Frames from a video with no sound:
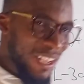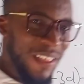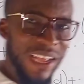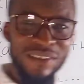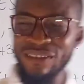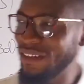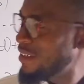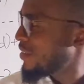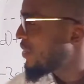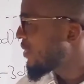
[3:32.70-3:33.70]
together and
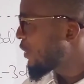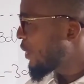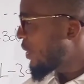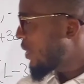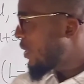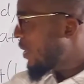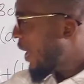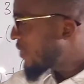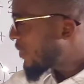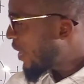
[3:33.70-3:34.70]
see.
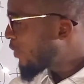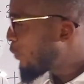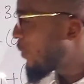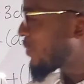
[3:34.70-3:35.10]
Sn